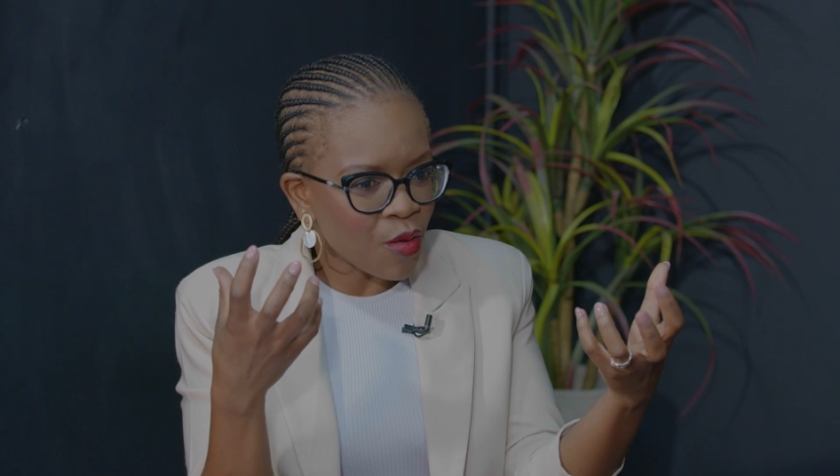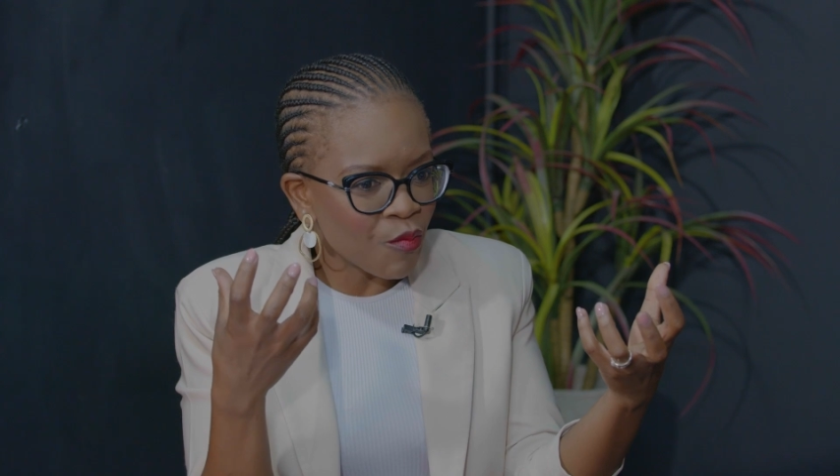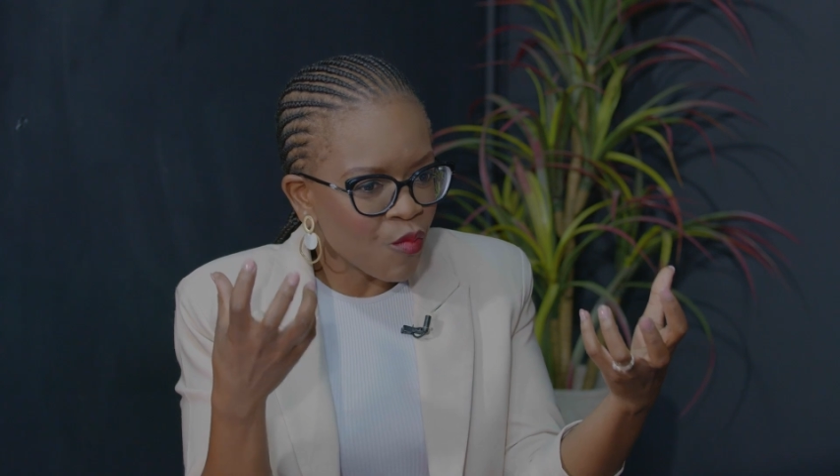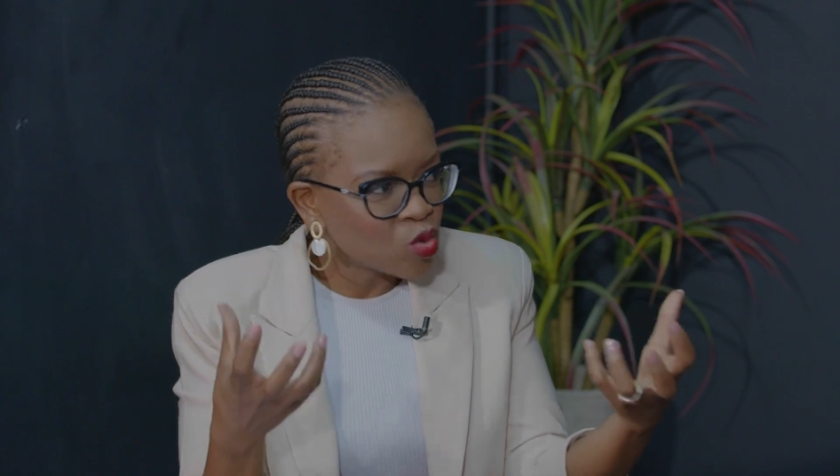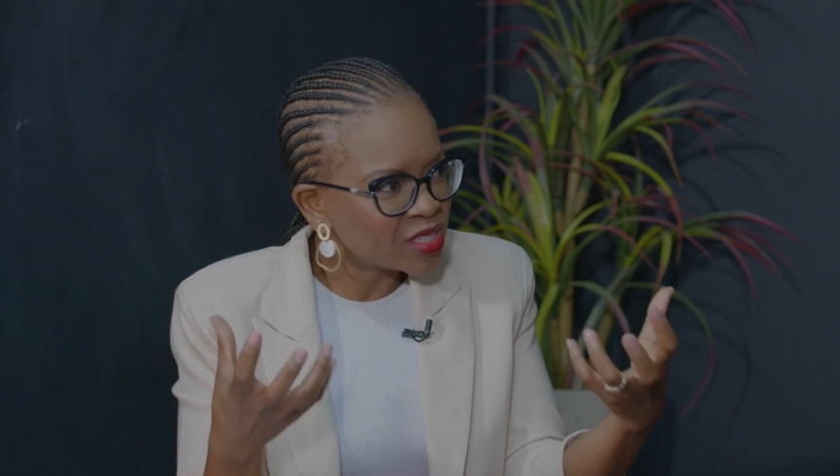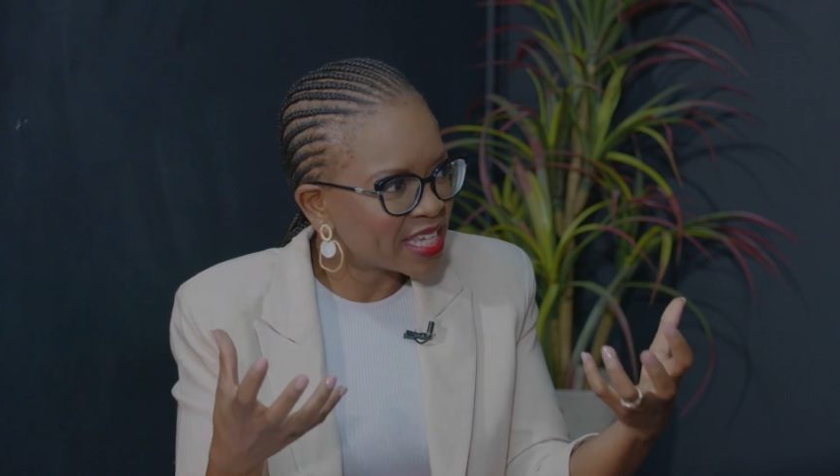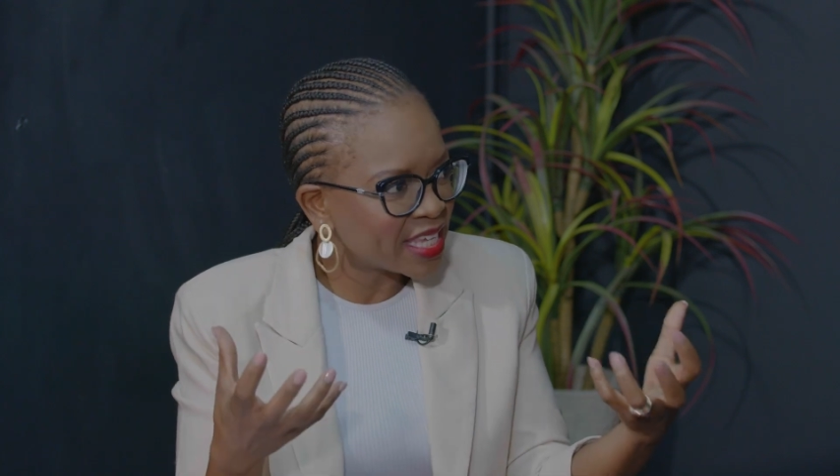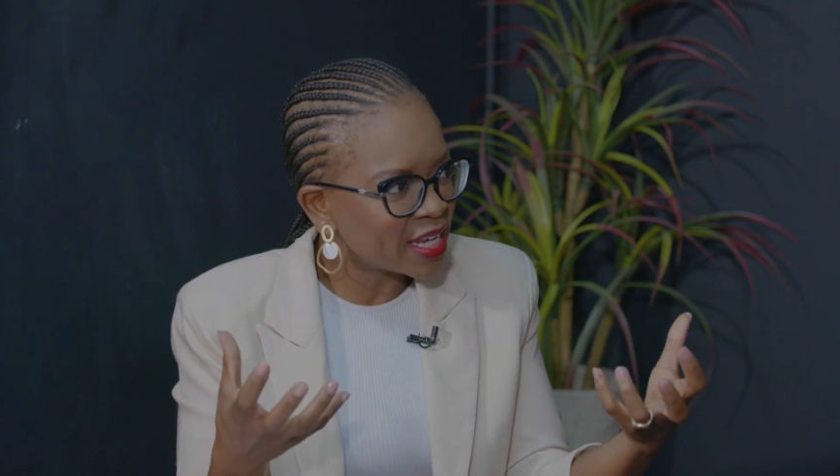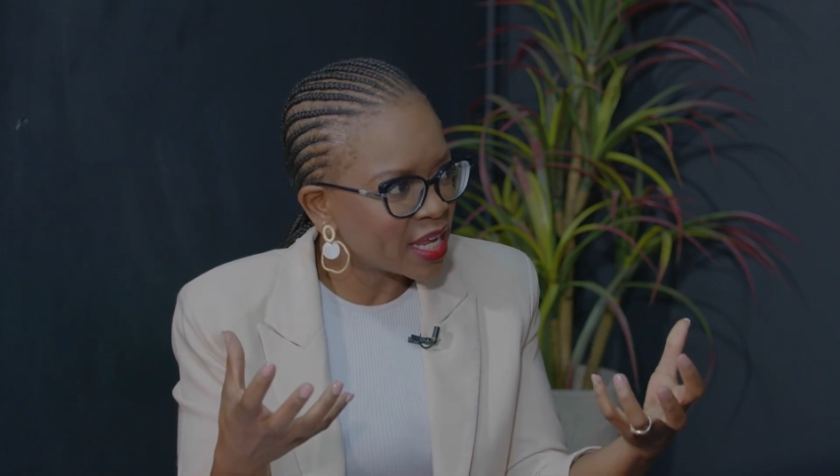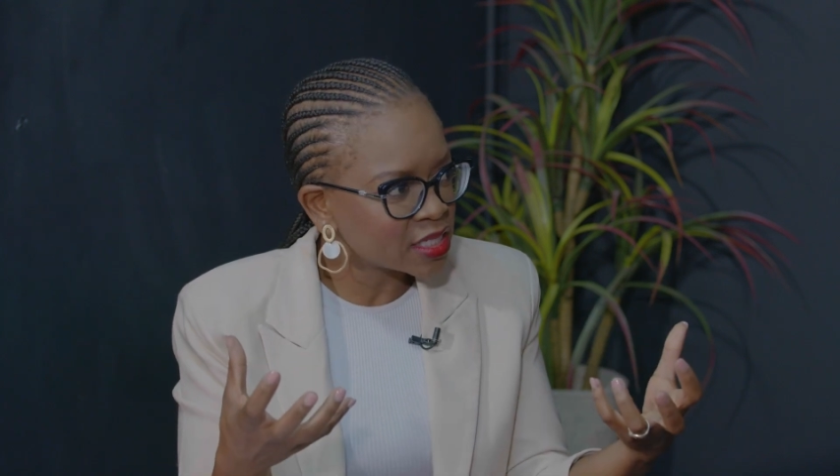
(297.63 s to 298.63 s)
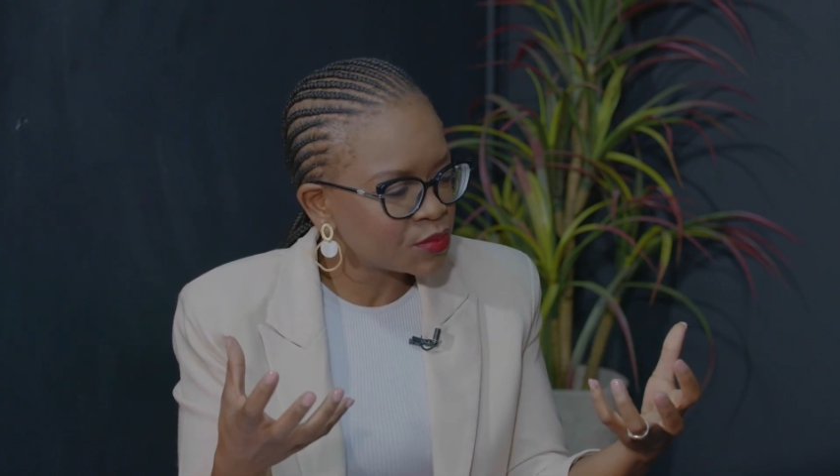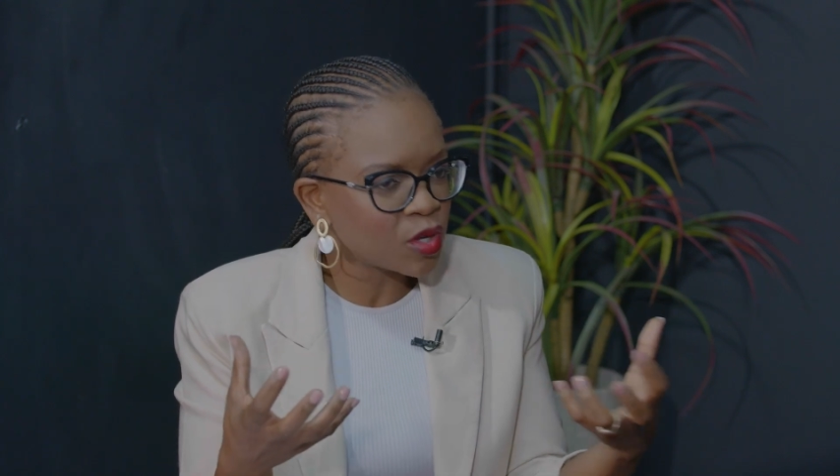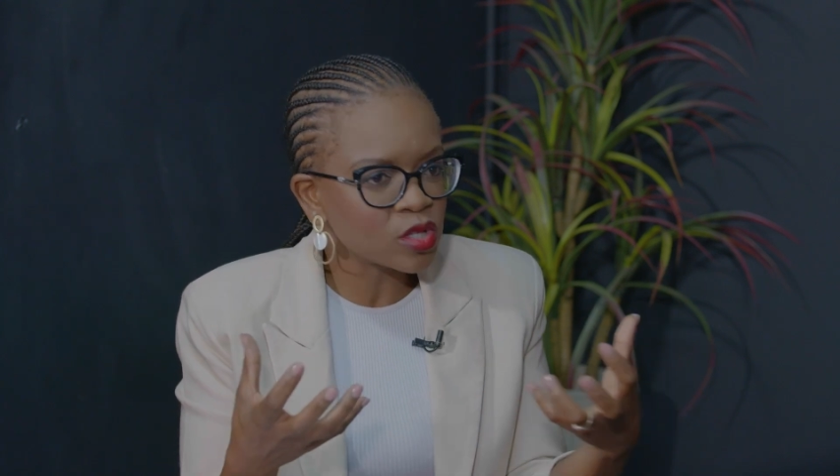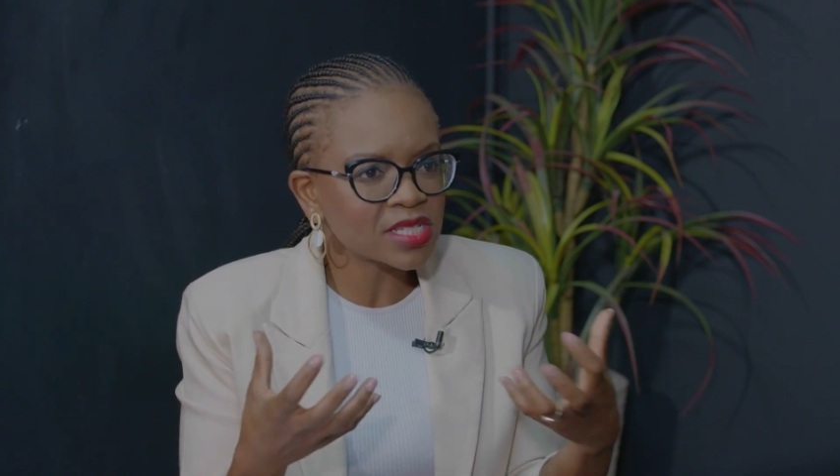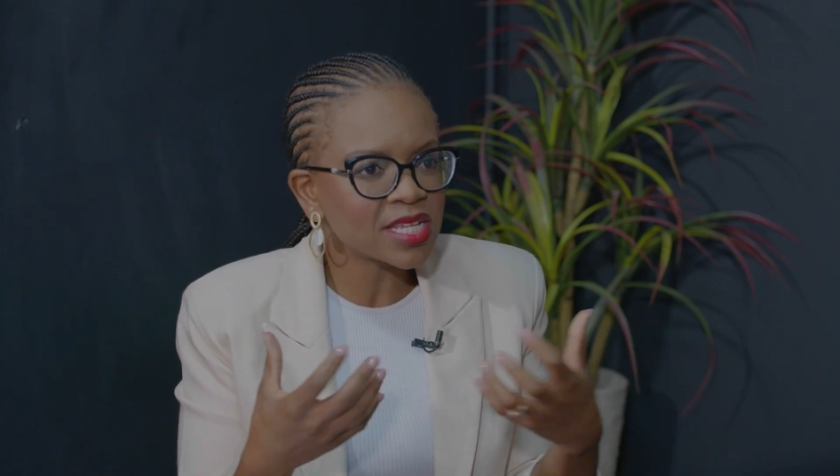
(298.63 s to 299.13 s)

Muti killings? Because